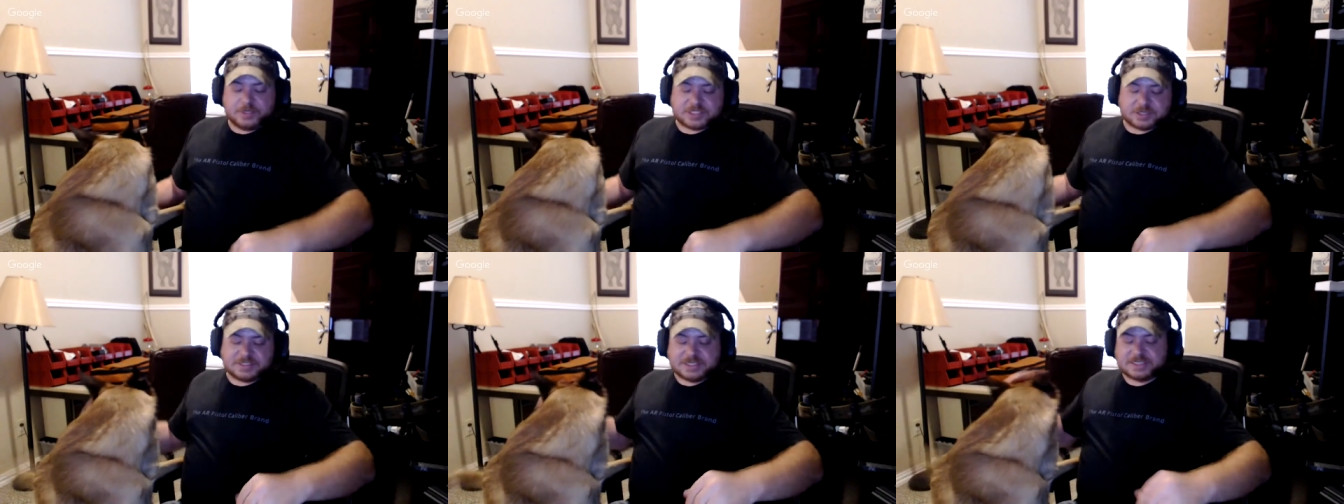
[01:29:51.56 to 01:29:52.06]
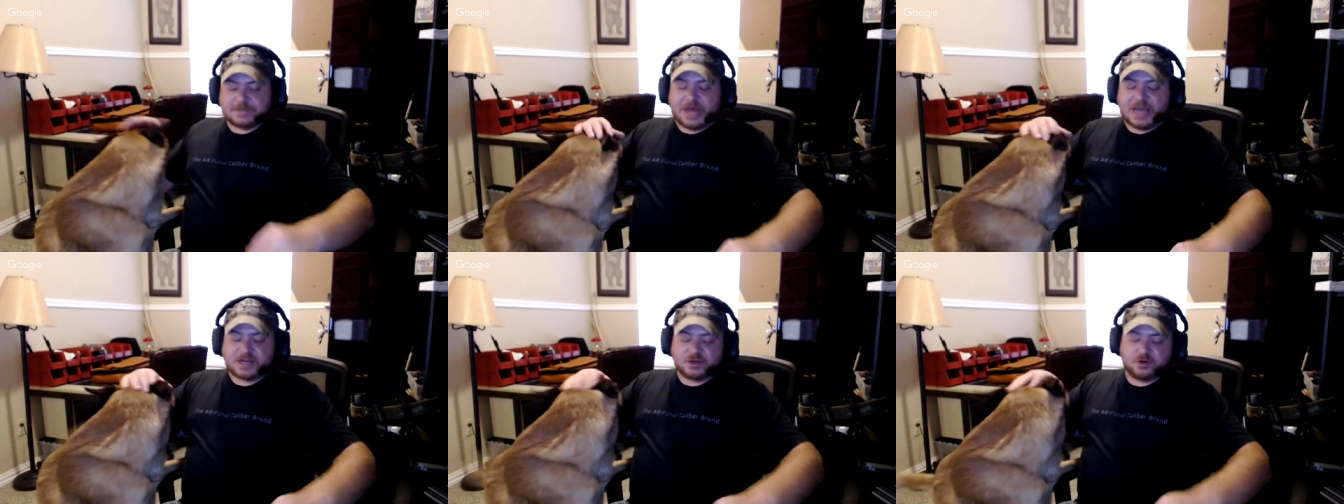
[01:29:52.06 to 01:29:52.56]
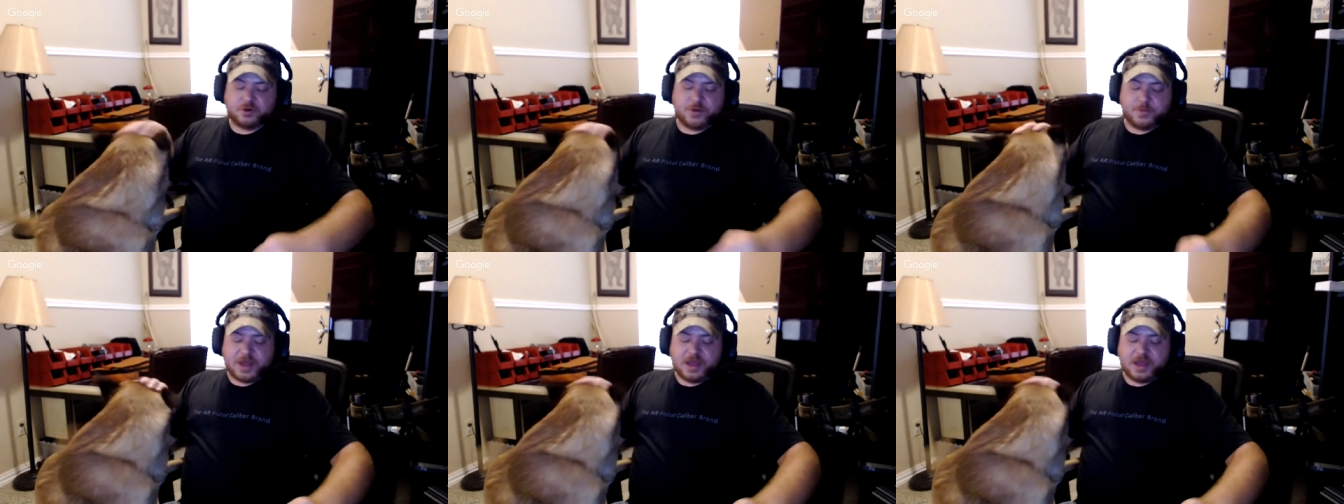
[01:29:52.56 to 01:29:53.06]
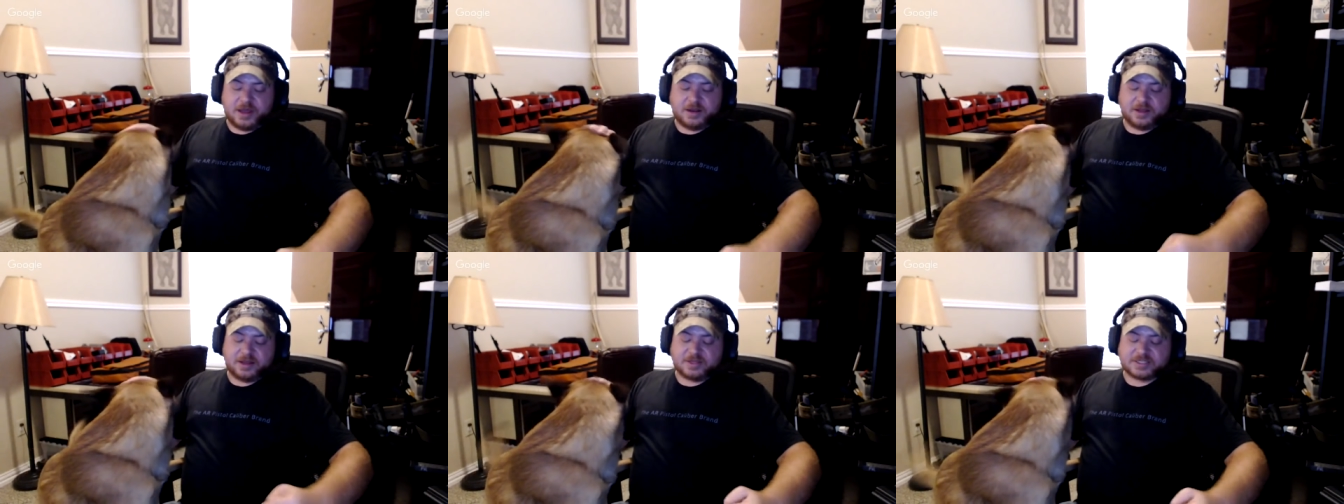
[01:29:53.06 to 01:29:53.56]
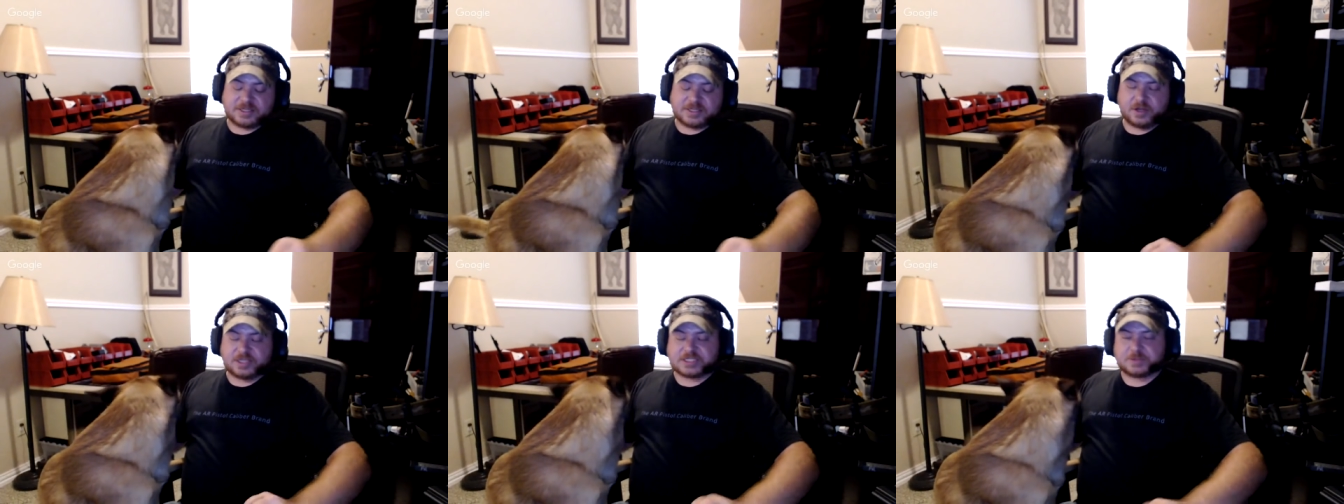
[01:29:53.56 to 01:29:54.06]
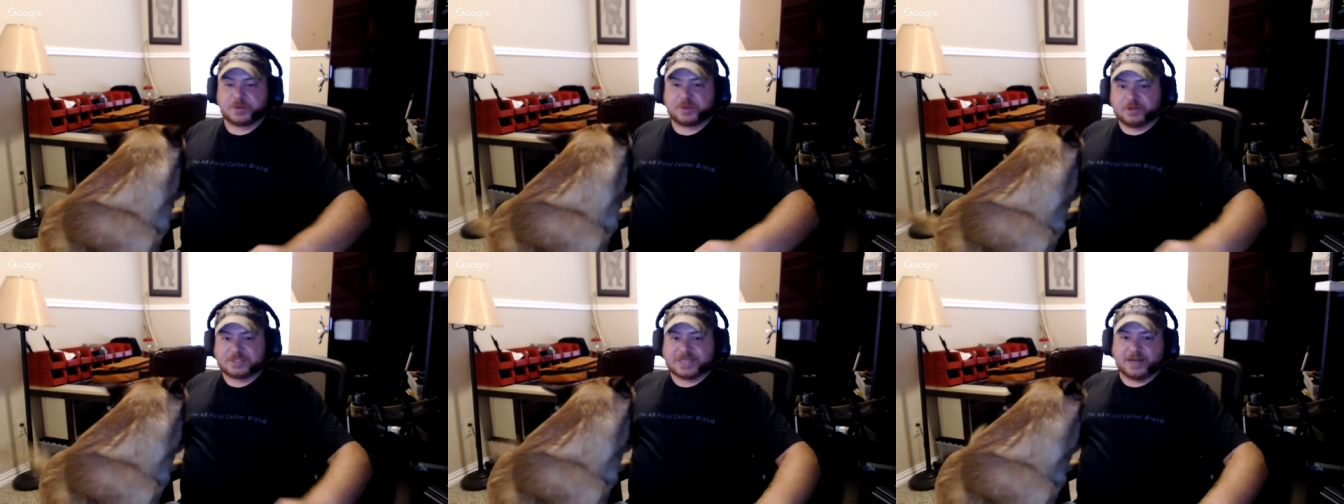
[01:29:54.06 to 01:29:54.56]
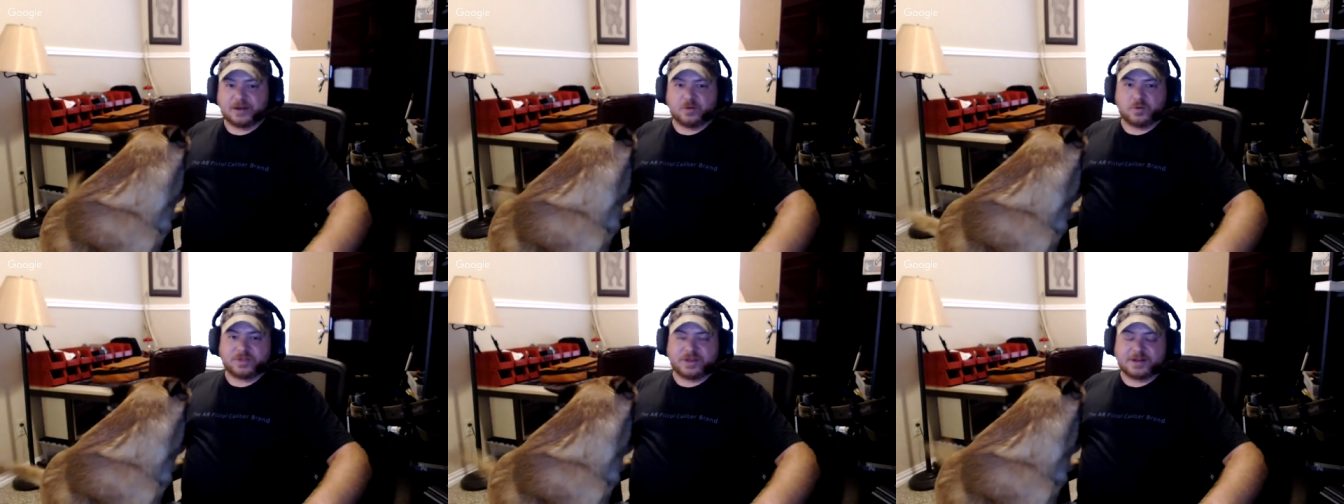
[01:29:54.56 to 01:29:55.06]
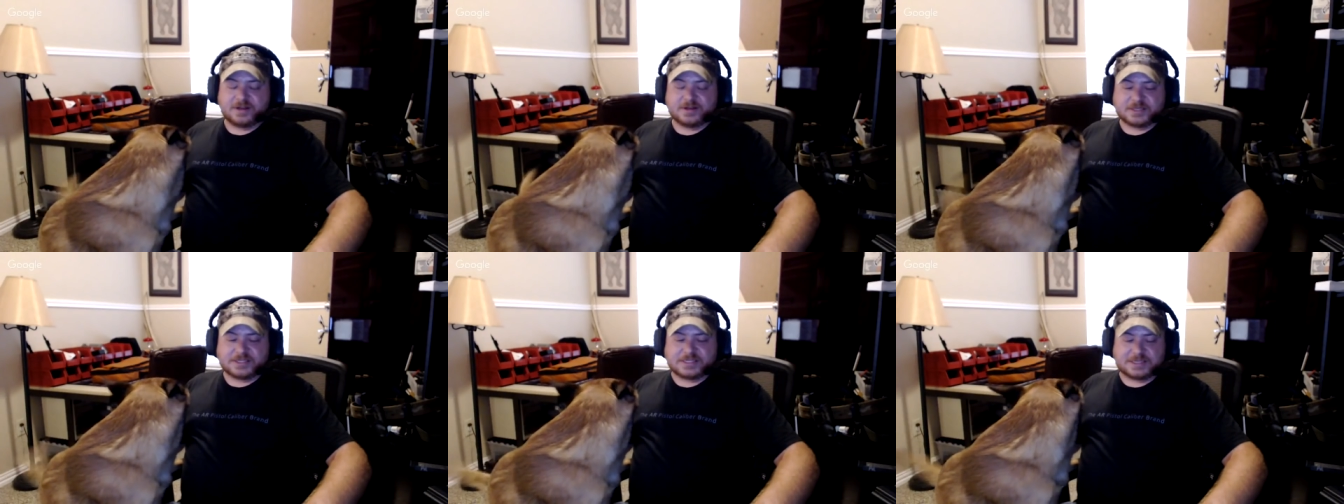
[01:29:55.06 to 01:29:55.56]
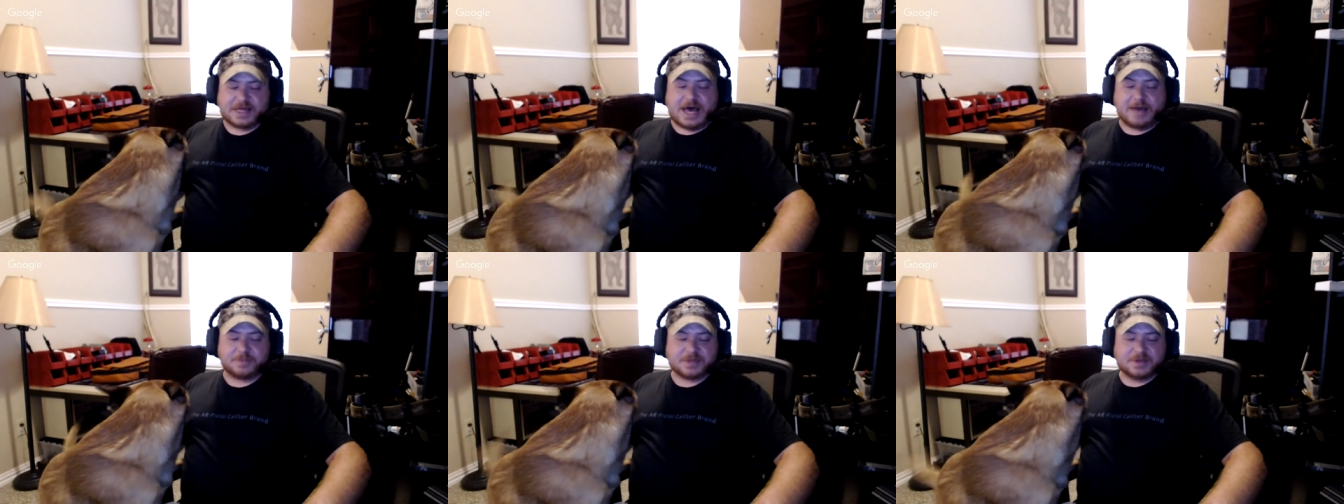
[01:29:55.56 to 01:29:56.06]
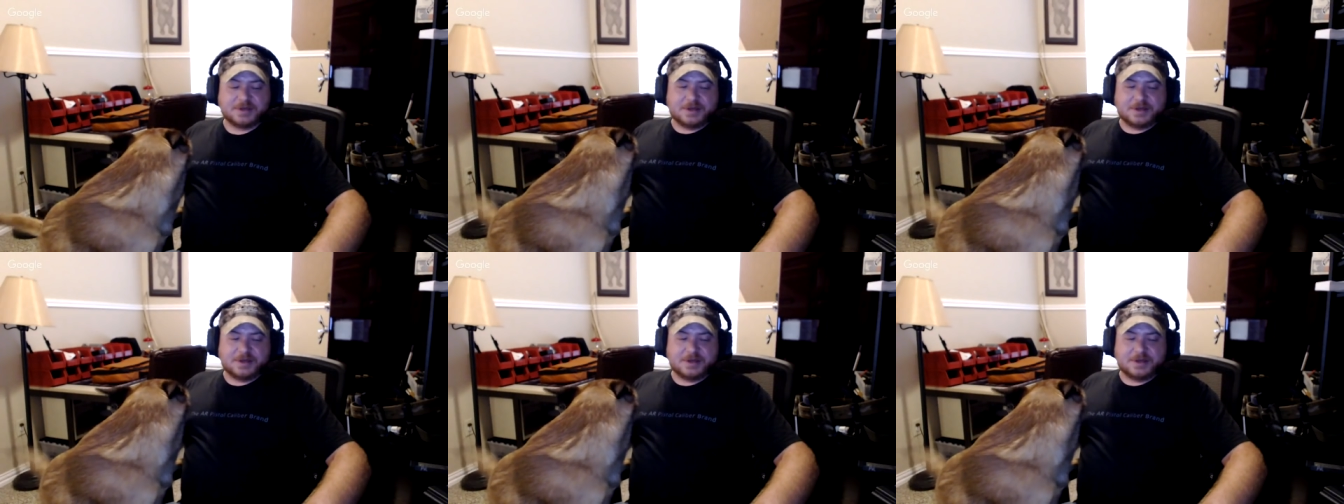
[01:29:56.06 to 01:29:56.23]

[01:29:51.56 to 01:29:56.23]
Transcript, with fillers: So I sent it back to them, and like they said, their gunsmith looked at it, and what they did is they slopped